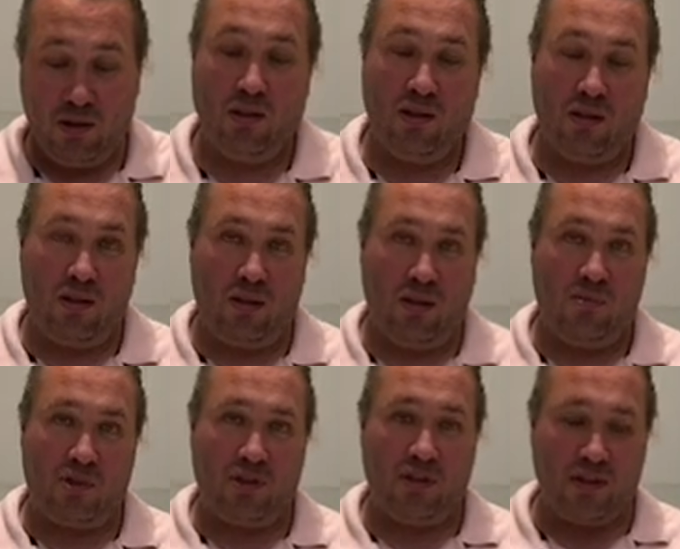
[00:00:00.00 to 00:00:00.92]

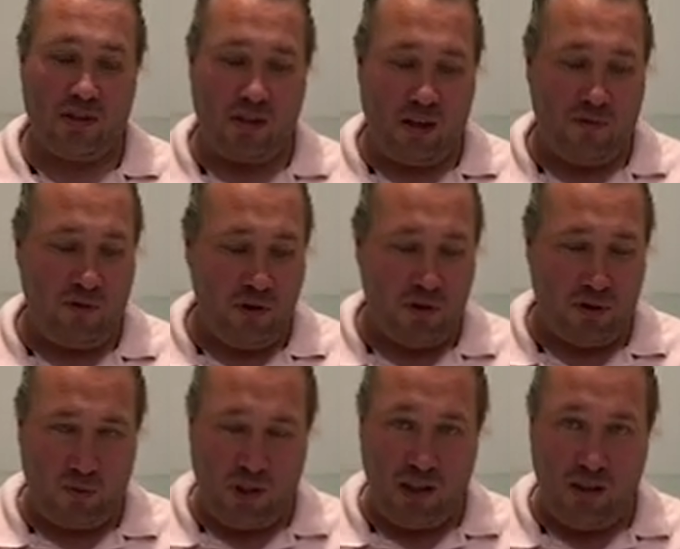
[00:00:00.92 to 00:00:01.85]
So this is our first
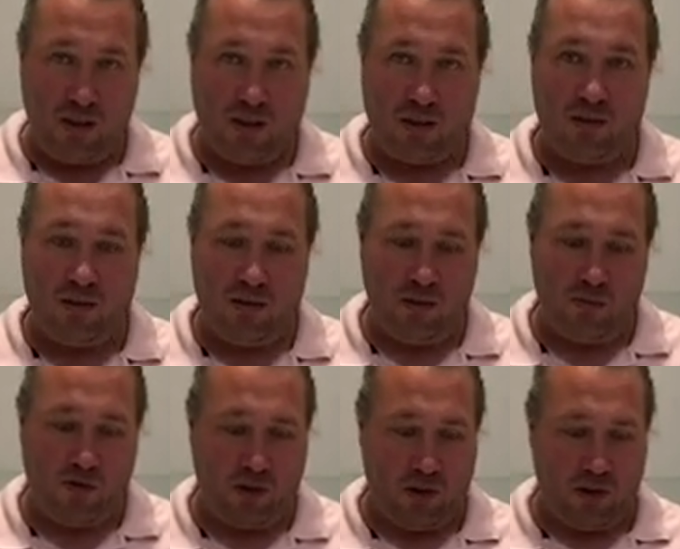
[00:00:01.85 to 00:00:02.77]
week. We've
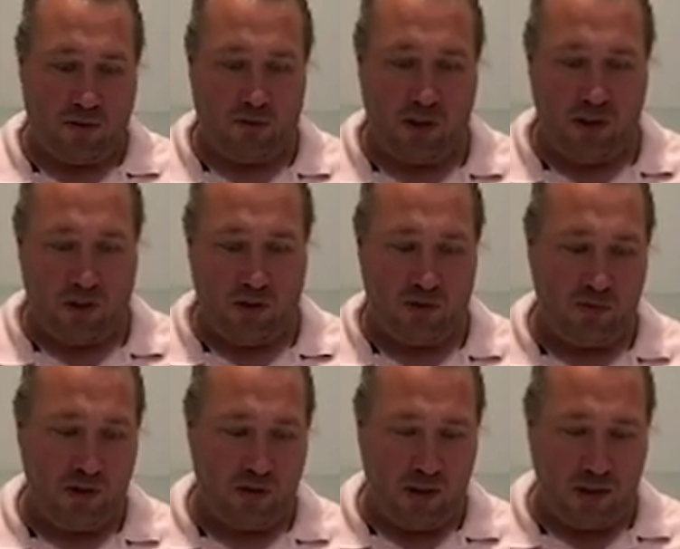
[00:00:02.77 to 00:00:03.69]
got a 3-course
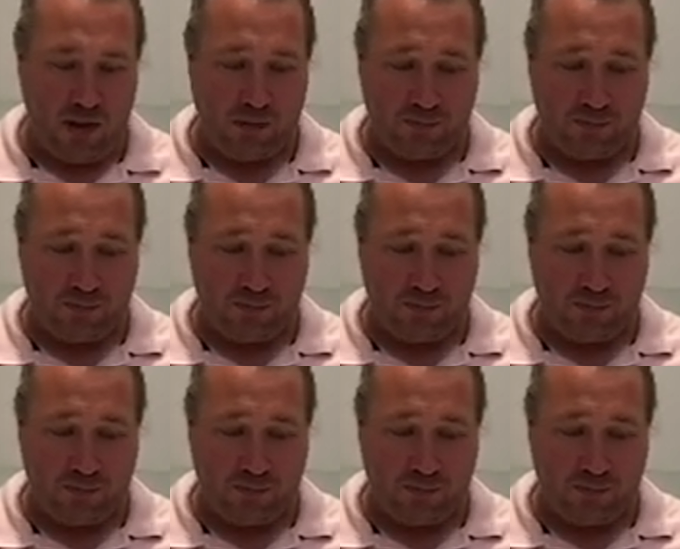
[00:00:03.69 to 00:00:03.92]
meal here.